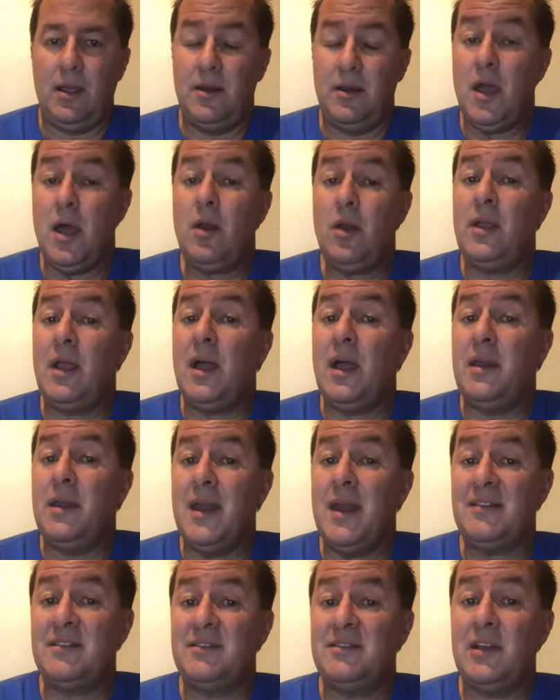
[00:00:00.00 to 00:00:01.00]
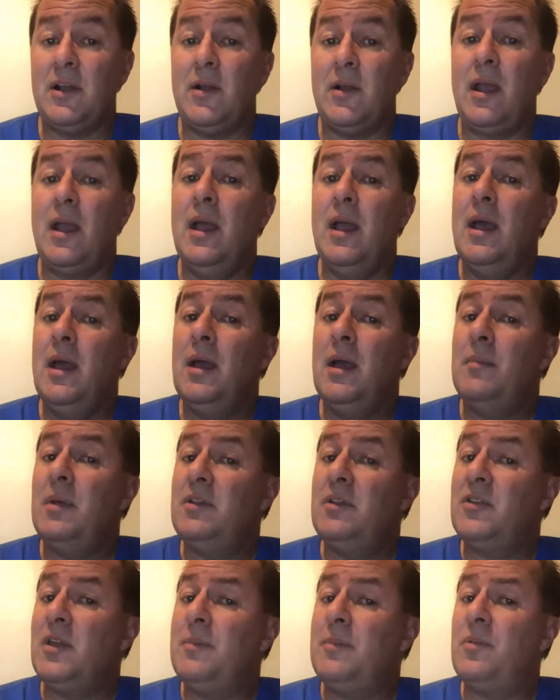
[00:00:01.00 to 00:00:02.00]
Not only unnecessary,
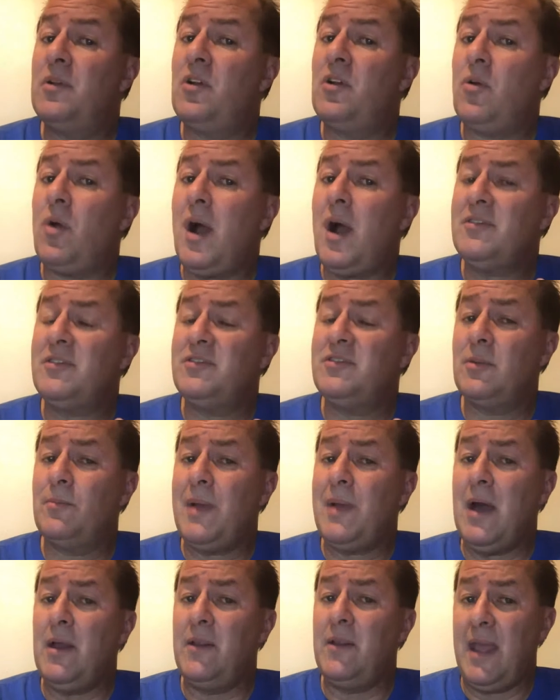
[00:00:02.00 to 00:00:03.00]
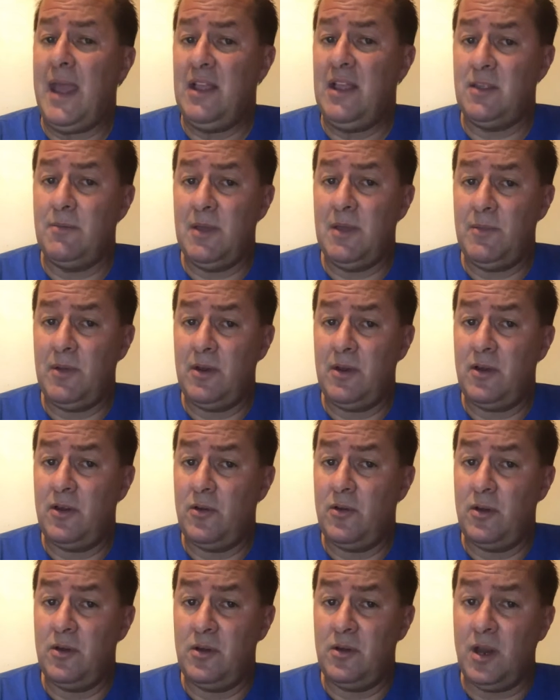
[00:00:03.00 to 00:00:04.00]
but it crosses the bound of the Eighth Amendment,
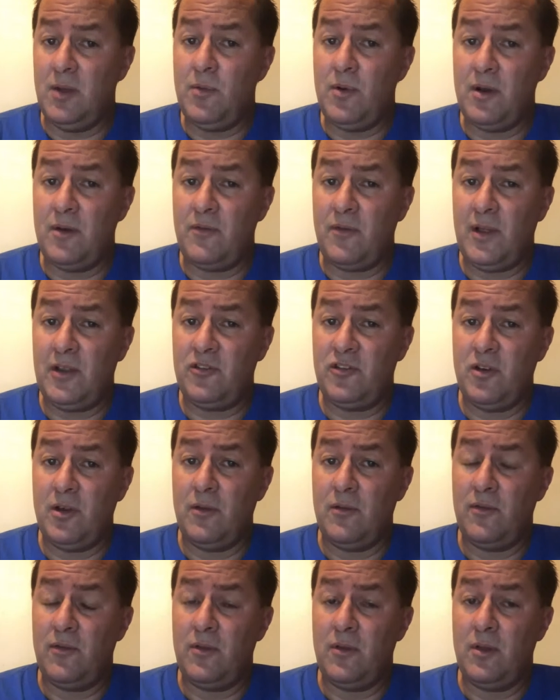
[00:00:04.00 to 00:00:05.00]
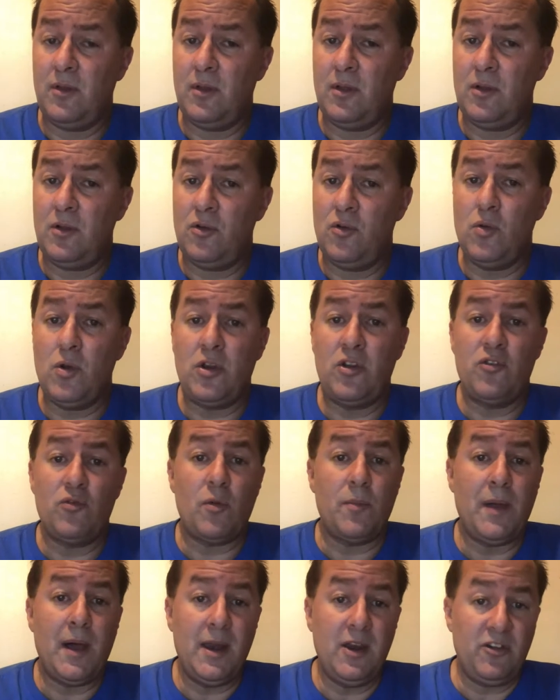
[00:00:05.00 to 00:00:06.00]
deliberate infliction of cruel and unusual
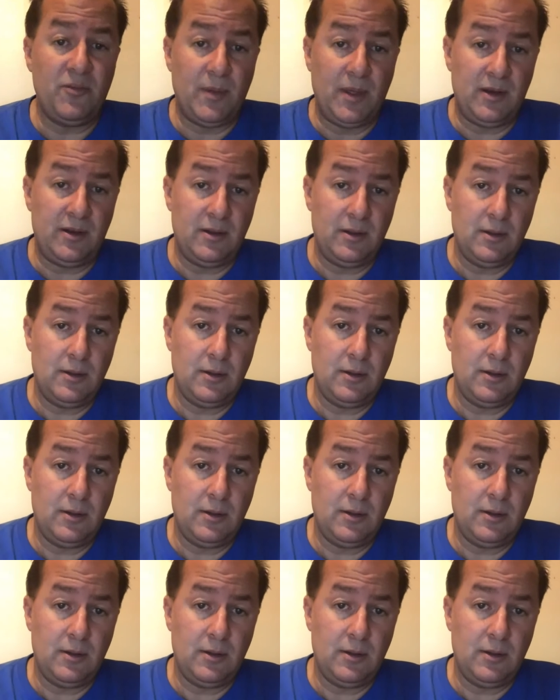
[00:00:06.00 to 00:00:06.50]
punishment.